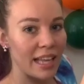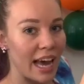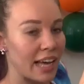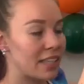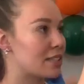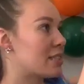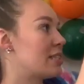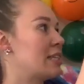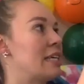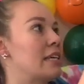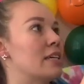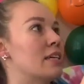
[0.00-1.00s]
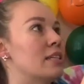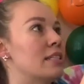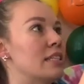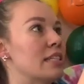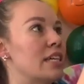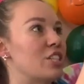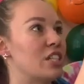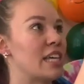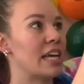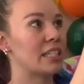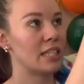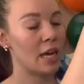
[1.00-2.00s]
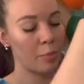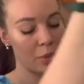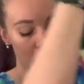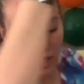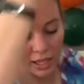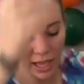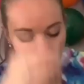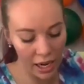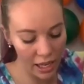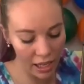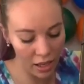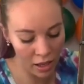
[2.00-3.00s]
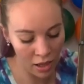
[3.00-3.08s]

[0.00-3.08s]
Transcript: That is the deal that she ends up getting,